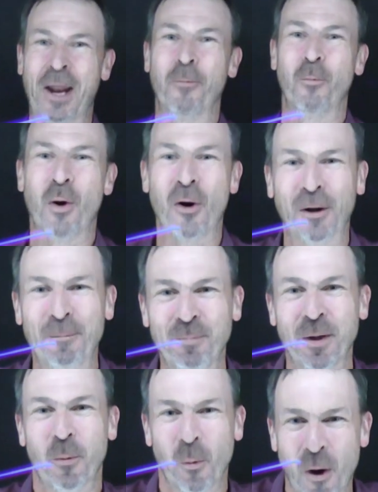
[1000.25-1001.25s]
And
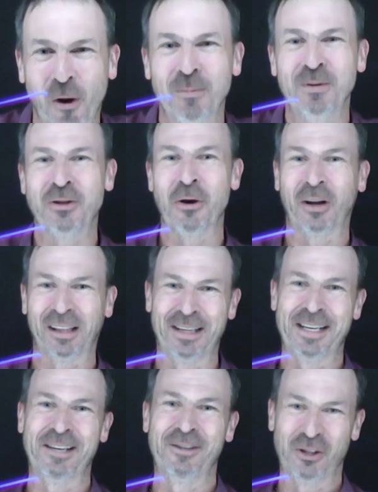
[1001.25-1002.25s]
welcome to
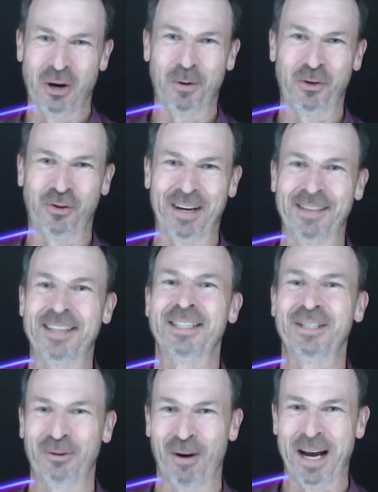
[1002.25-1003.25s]
Euclidean geometry.
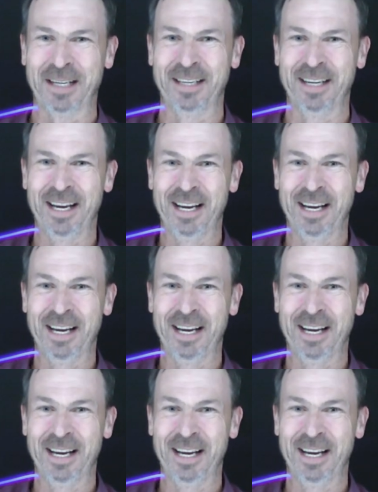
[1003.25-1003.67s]
This is great.